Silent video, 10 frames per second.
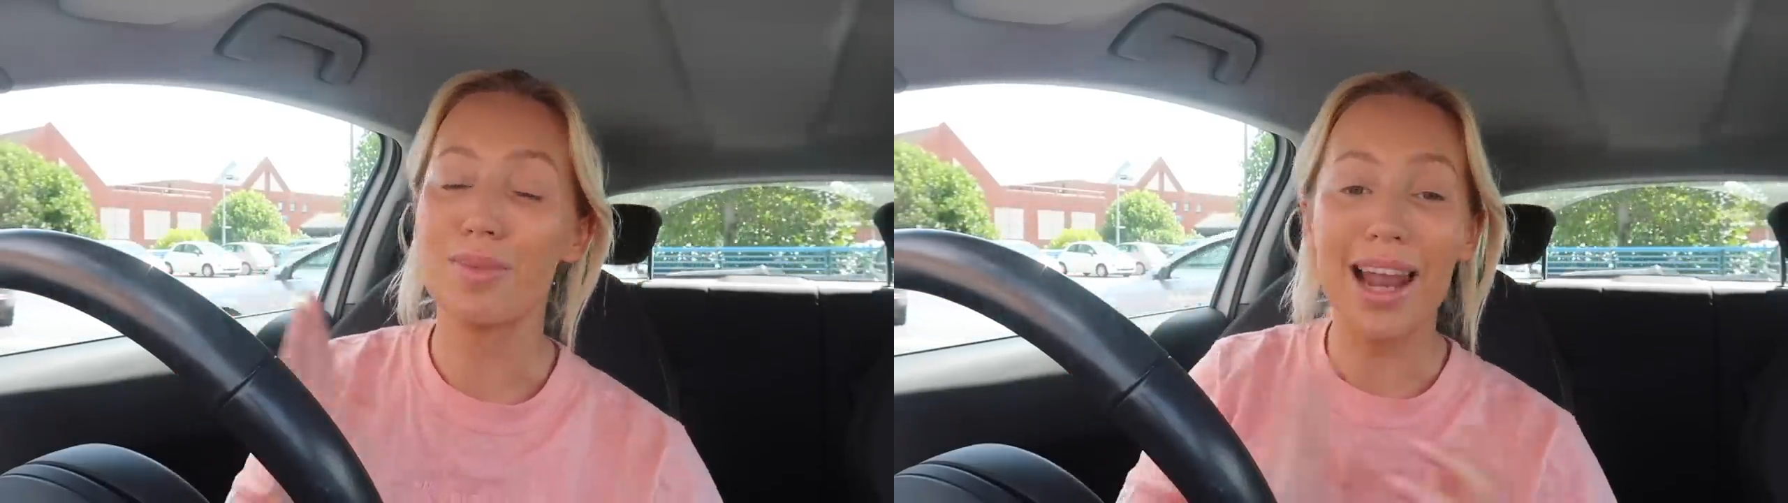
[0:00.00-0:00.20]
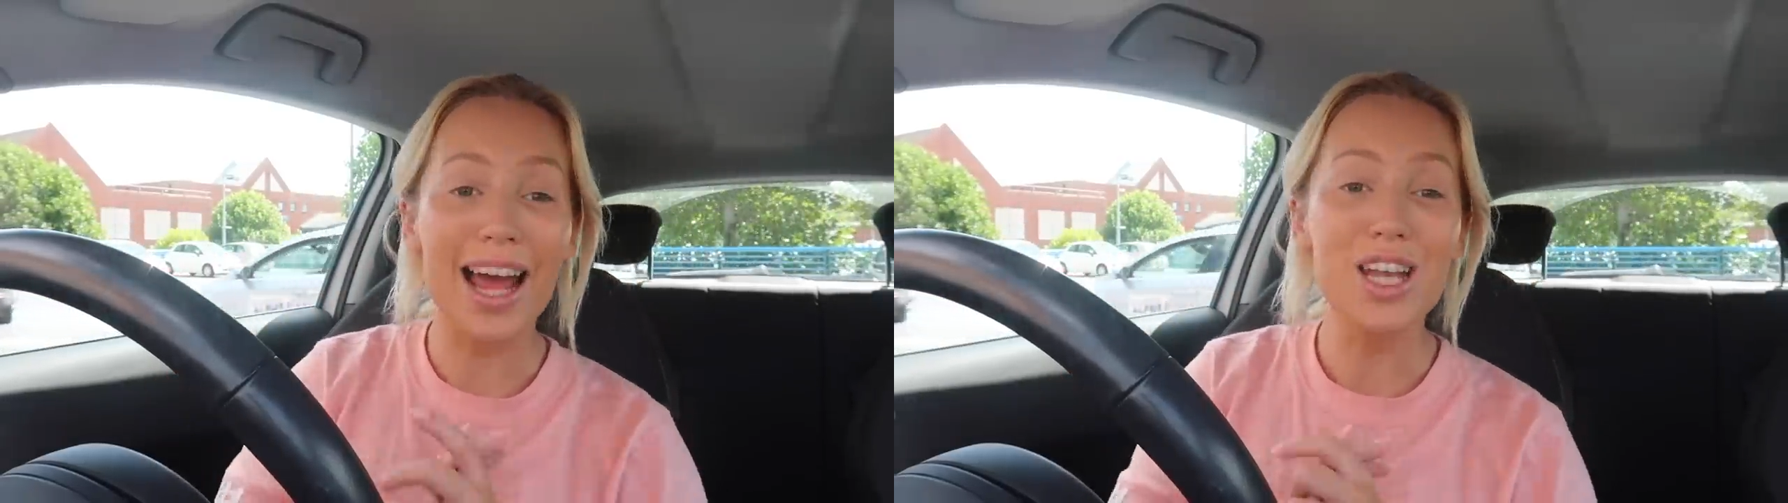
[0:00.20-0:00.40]

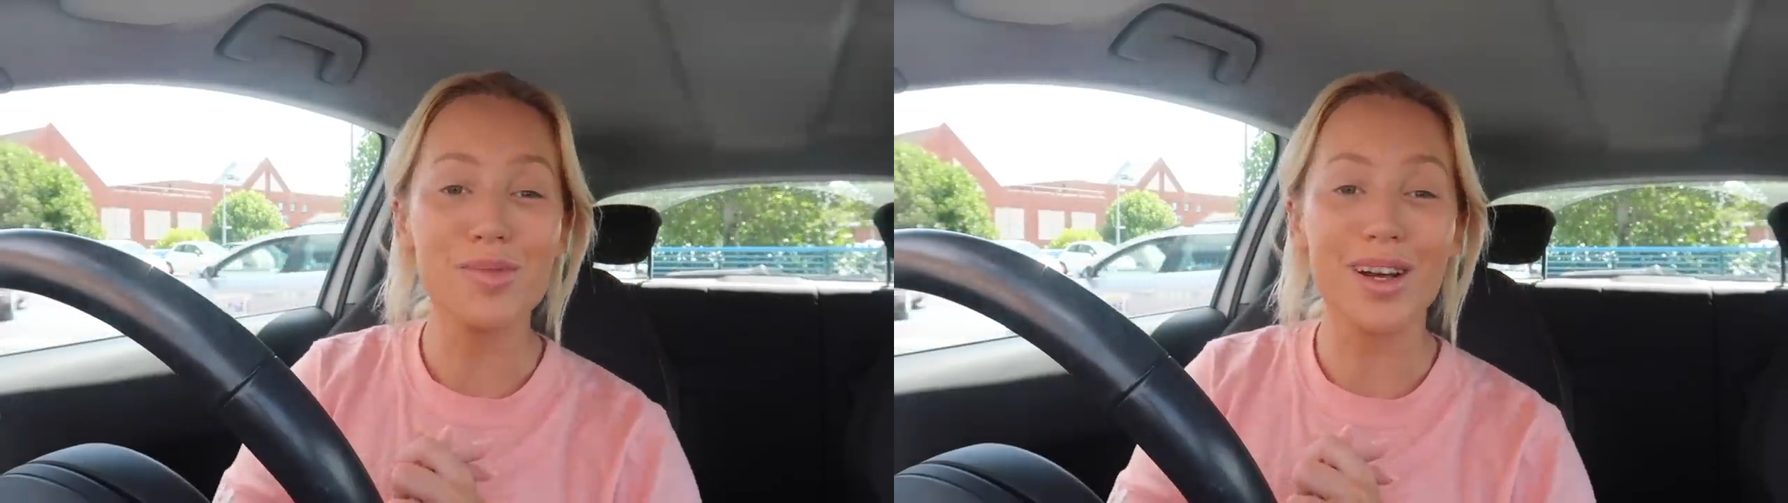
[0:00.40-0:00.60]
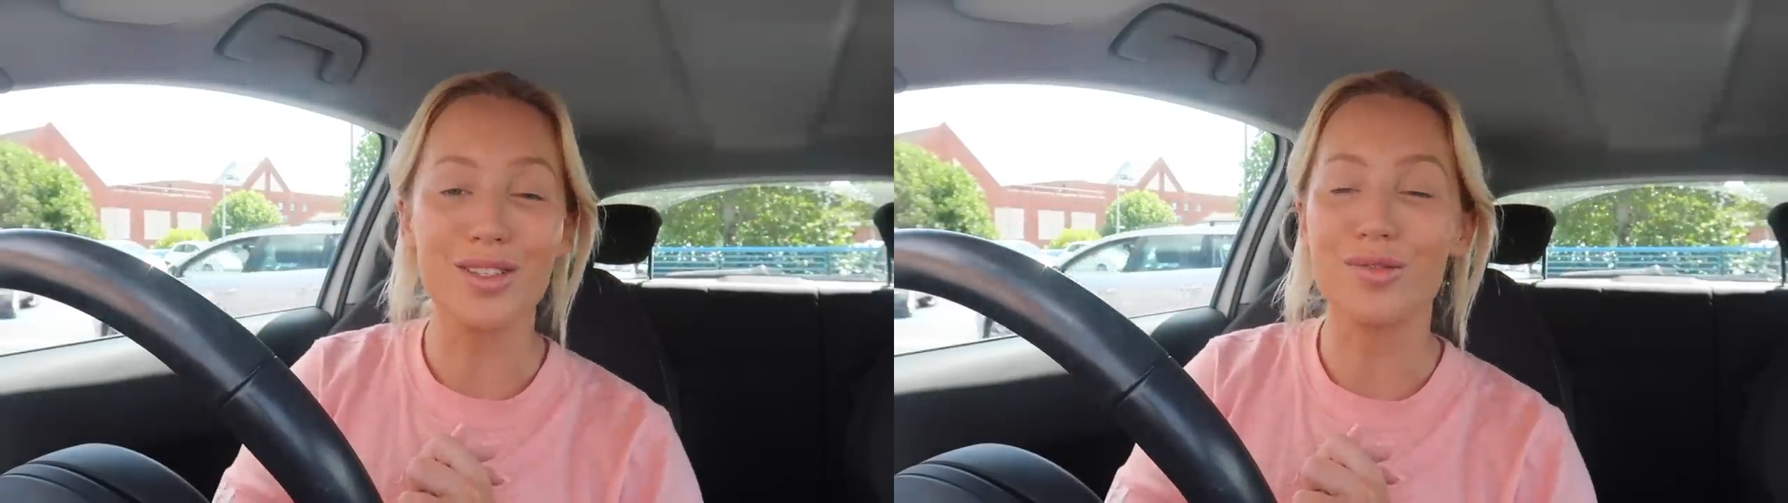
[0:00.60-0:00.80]
planned
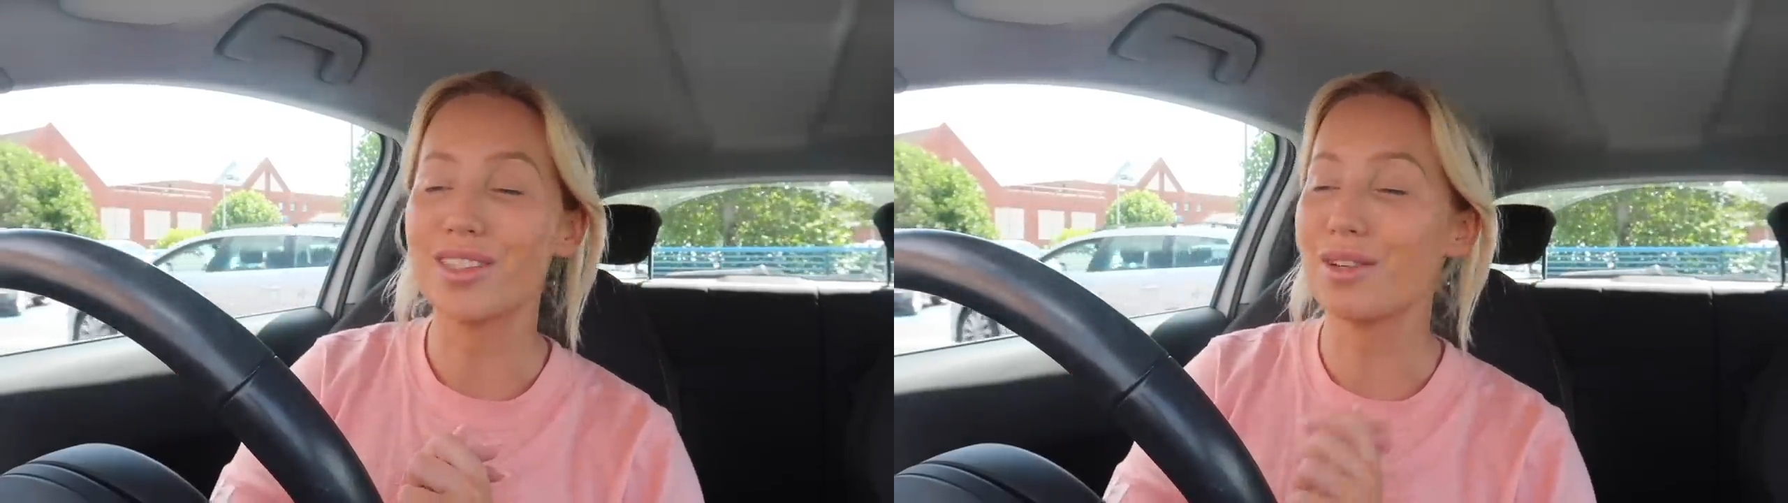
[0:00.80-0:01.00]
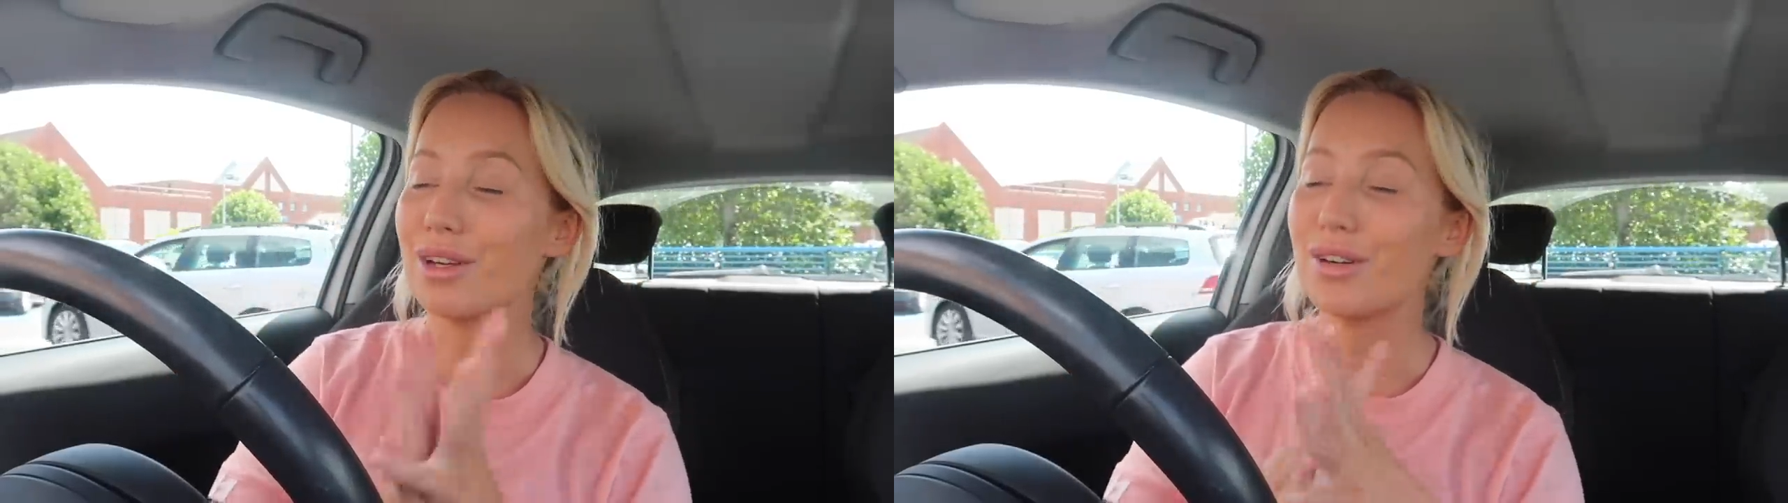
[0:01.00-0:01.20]
because
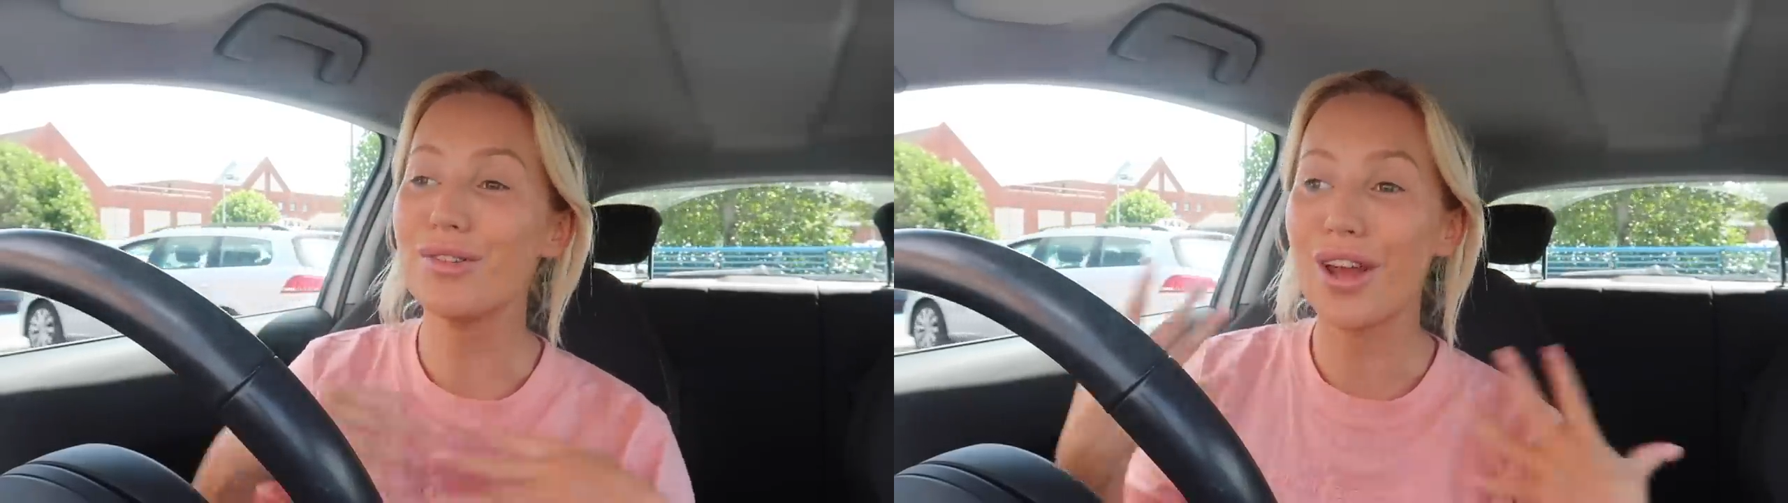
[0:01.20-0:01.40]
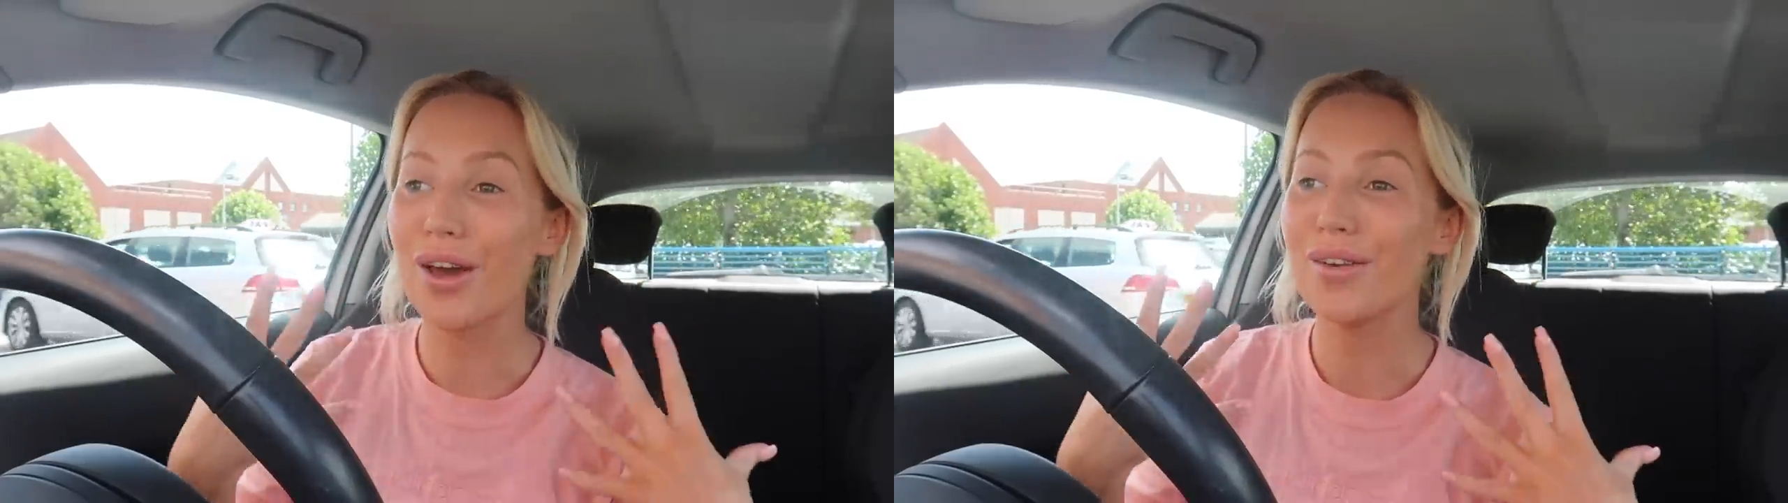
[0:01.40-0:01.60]
obviously we all
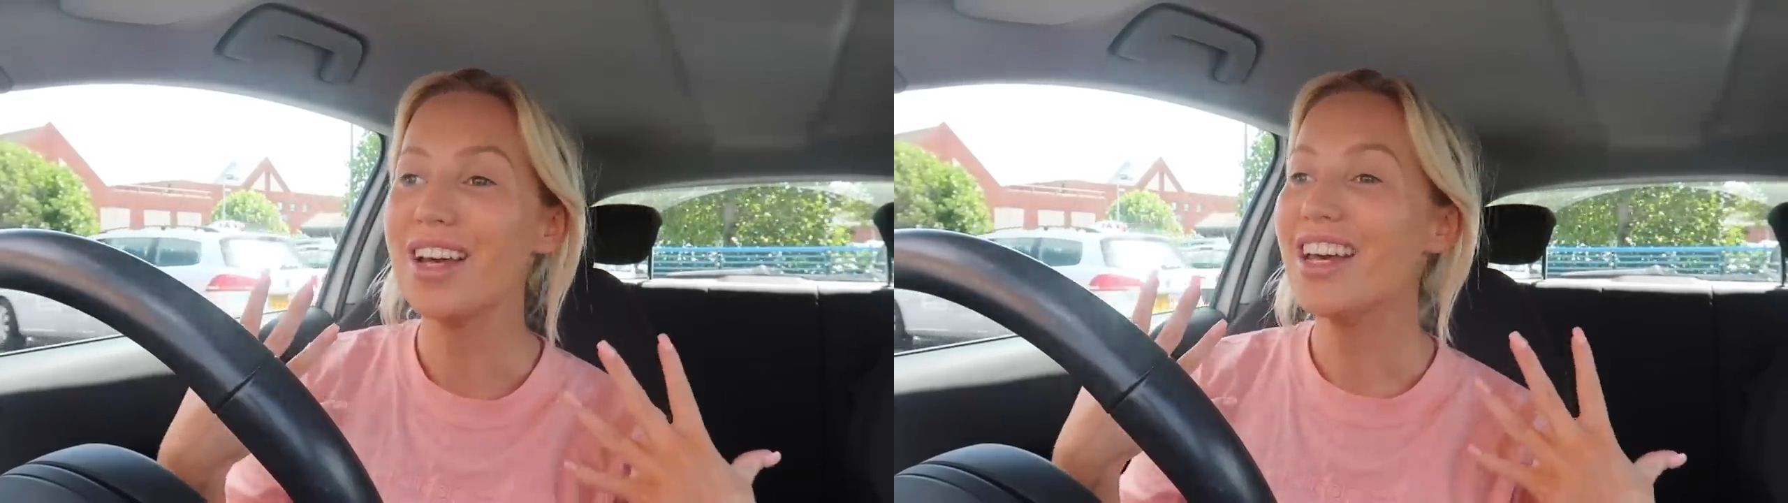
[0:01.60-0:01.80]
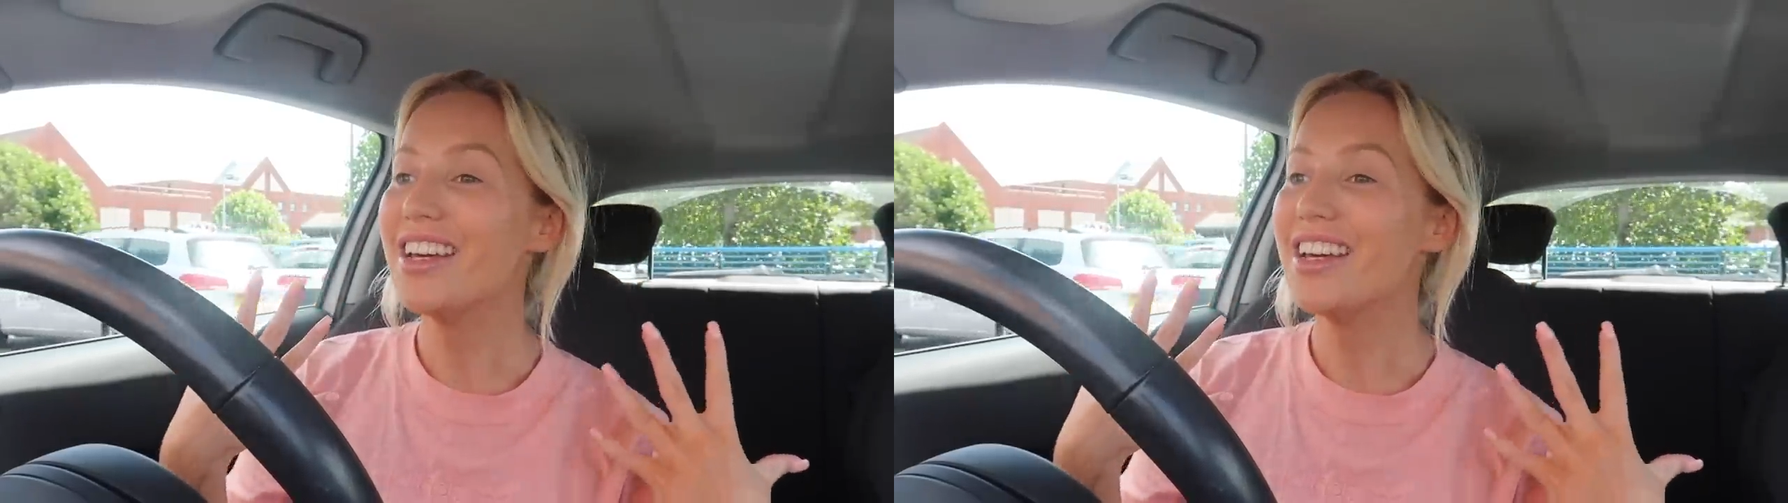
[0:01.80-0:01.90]
know